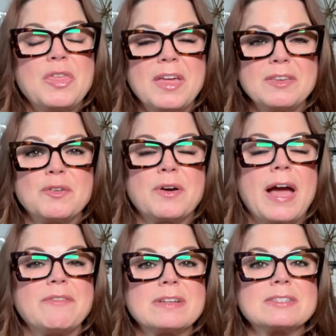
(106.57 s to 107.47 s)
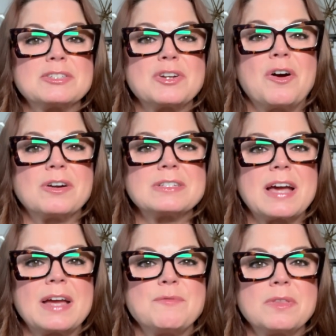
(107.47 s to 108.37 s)
that you're having such a hard
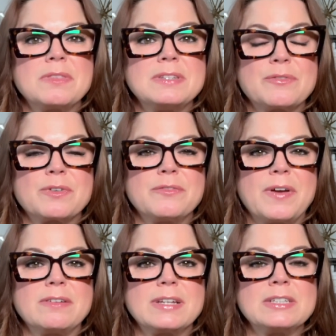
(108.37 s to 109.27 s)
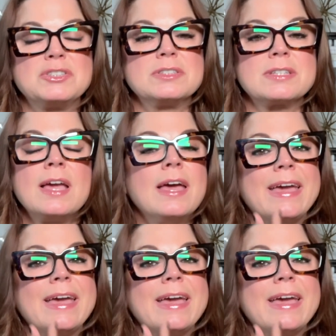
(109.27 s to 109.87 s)
time with different foundations.